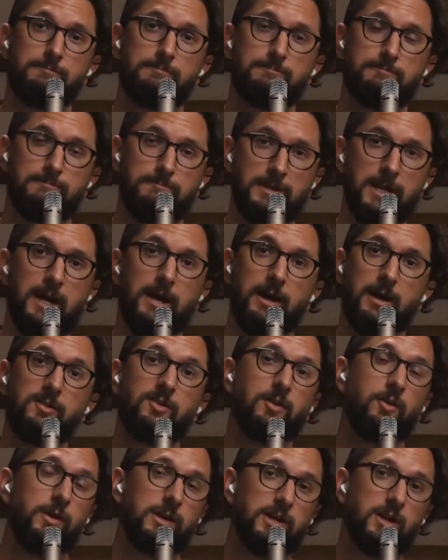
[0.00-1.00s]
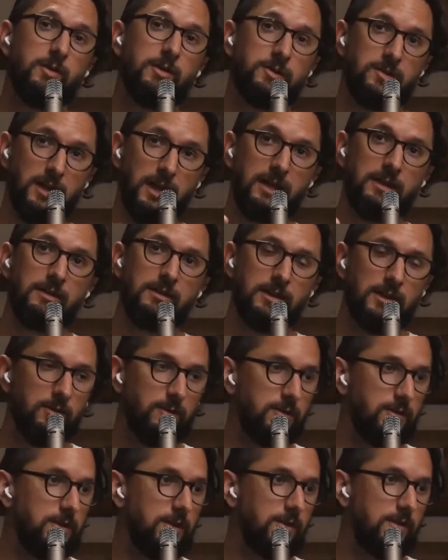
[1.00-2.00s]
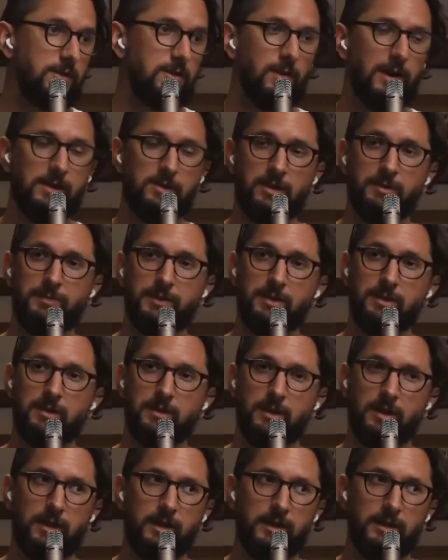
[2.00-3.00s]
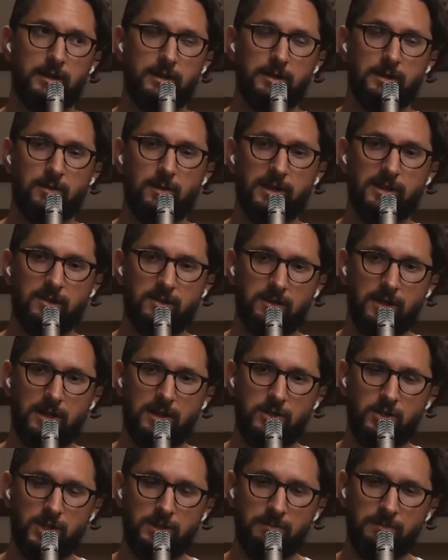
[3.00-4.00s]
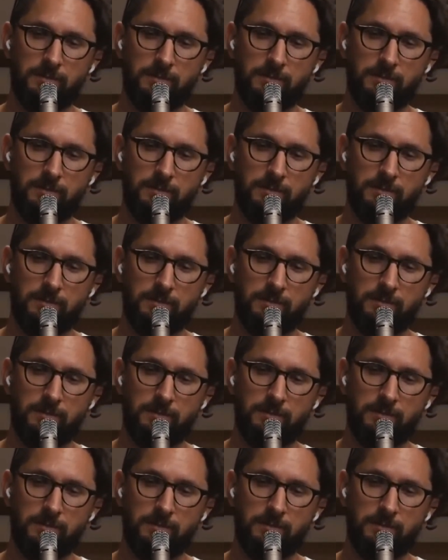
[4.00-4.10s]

Yeah, sorry, you were saying? You had something you had to say to Jim?